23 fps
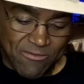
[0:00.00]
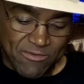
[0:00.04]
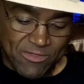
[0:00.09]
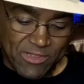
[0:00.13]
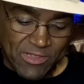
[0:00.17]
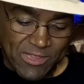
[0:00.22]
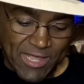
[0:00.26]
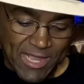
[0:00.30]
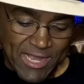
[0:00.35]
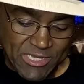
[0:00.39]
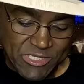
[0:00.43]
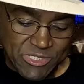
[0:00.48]
over
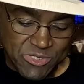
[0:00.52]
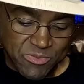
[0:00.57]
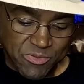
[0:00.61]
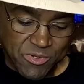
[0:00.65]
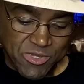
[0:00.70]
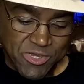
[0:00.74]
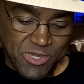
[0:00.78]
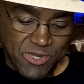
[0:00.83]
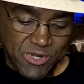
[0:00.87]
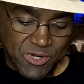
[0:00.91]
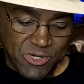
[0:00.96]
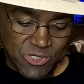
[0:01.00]
the last
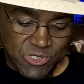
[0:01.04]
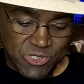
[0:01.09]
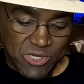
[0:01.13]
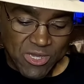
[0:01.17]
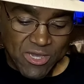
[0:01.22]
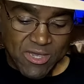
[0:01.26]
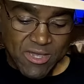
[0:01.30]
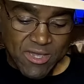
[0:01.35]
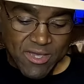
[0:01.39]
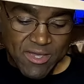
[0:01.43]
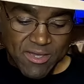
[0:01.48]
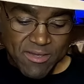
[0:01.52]
3 years.
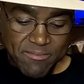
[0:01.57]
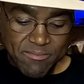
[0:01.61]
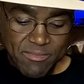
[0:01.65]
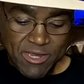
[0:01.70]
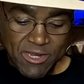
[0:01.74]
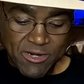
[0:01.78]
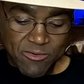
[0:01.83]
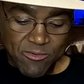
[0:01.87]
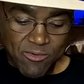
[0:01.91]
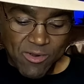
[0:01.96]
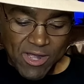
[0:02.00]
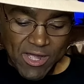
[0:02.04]

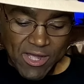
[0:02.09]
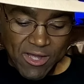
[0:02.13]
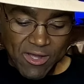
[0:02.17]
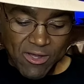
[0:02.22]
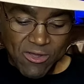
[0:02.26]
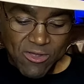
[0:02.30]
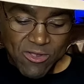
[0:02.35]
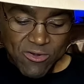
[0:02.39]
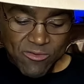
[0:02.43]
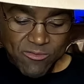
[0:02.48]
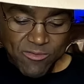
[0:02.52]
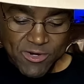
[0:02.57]

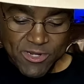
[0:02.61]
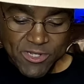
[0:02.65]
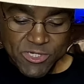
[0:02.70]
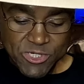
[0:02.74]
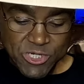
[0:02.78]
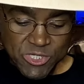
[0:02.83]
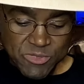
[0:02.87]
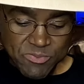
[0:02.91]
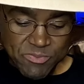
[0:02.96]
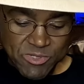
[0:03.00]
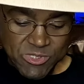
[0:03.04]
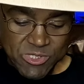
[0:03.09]
Meanwhile, rent
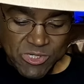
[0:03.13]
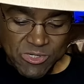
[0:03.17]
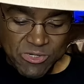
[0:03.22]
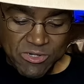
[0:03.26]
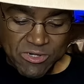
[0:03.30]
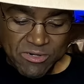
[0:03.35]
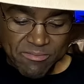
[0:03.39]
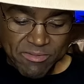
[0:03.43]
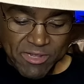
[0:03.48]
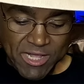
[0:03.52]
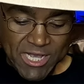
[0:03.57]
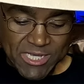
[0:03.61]
adjustments
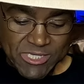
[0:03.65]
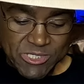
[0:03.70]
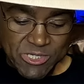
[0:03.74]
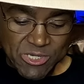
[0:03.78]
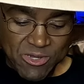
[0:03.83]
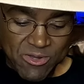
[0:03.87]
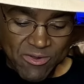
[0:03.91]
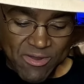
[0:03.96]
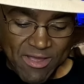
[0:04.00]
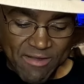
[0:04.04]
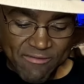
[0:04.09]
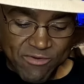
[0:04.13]
under de
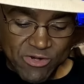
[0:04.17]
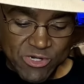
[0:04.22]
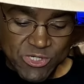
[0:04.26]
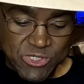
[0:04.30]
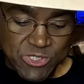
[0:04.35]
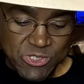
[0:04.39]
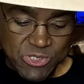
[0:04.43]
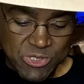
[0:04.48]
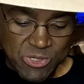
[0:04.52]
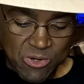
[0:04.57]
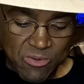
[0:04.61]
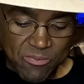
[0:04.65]
Blasio
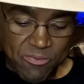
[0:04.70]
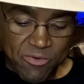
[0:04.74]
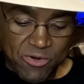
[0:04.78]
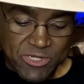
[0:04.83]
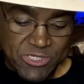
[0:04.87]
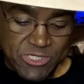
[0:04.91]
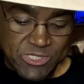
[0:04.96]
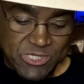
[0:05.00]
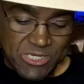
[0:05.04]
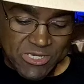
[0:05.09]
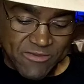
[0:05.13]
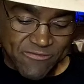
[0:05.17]
averaged
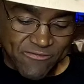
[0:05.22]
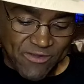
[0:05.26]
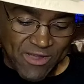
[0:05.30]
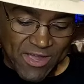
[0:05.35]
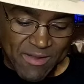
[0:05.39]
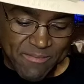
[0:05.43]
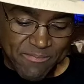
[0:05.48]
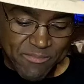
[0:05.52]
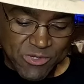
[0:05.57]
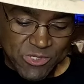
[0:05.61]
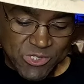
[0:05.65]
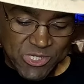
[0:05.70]

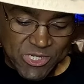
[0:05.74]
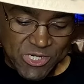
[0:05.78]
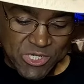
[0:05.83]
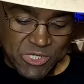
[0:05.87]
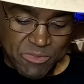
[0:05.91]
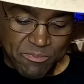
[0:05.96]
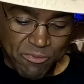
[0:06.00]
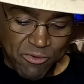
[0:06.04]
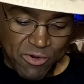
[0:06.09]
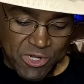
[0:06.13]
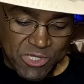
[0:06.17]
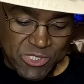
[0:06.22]
0.65
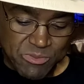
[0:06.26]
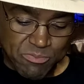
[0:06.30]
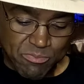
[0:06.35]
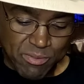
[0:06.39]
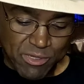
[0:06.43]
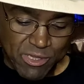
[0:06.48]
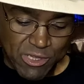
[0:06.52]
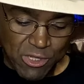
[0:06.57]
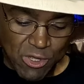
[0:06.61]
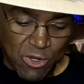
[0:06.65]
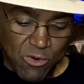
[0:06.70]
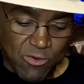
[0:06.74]
percentage points
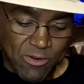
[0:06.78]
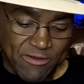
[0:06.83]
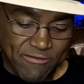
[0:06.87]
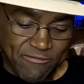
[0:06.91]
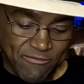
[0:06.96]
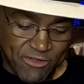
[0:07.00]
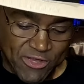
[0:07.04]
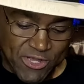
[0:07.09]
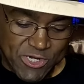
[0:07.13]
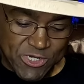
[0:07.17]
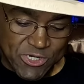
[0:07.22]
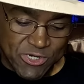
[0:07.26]
below
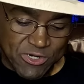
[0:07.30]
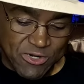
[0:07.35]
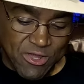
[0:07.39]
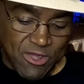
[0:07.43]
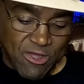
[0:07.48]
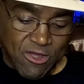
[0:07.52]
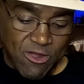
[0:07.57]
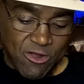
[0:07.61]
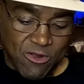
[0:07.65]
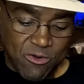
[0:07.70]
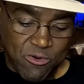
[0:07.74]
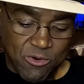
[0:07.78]
inflation,
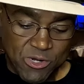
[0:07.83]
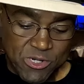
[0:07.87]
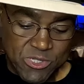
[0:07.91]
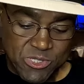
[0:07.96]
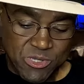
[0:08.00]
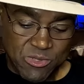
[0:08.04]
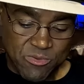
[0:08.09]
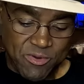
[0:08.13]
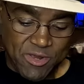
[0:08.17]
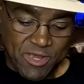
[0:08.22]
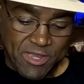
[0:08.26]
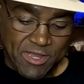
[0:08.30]
according
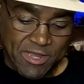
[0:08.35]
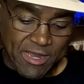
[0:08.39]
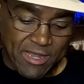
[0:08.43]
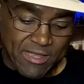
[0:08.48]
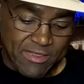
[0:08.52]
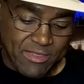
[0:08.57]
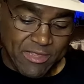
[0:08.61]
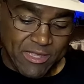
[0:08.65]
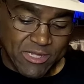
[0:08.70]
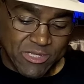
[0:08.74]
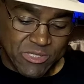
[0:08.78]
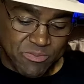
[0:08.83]
to the Rent
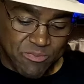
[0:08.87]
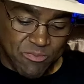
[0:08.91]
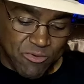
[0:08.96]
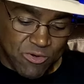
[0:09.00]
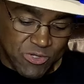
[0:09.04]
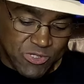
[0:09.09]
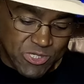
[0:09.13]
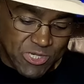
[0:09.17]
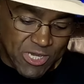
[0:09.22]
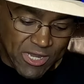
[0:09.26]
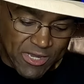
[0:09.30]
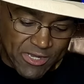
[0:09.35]
Guidelines
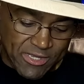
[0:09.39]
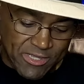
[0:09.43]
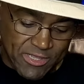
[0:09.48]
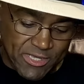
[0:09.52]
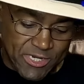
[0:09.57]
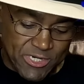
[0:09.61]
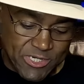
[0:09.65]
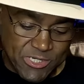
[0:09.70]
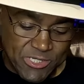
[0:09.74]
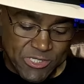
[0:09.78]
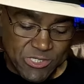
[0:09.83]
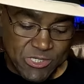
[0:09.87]
Board's
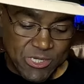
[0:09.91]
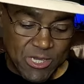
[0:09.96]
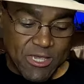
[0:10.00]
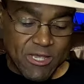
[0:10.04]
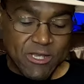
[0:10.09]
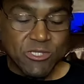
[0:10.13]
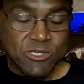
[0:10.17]
calculations.